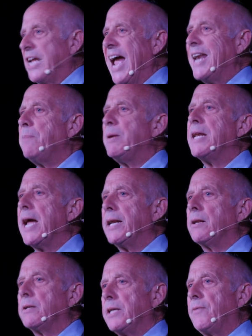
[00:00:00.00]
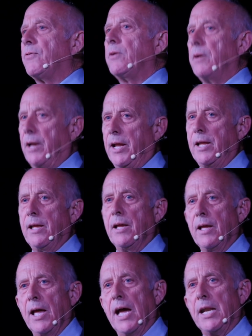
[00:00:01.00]
Had it been handled differently,
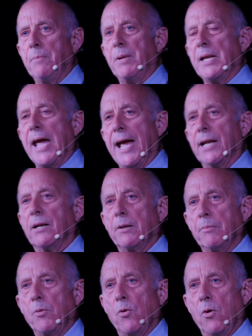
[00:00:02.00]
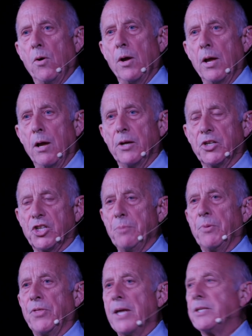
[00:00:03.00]
had it been handled more
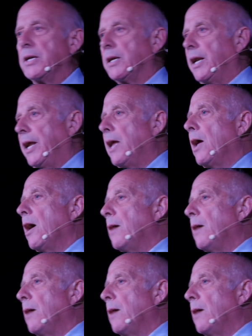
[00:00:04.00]
sympathetically,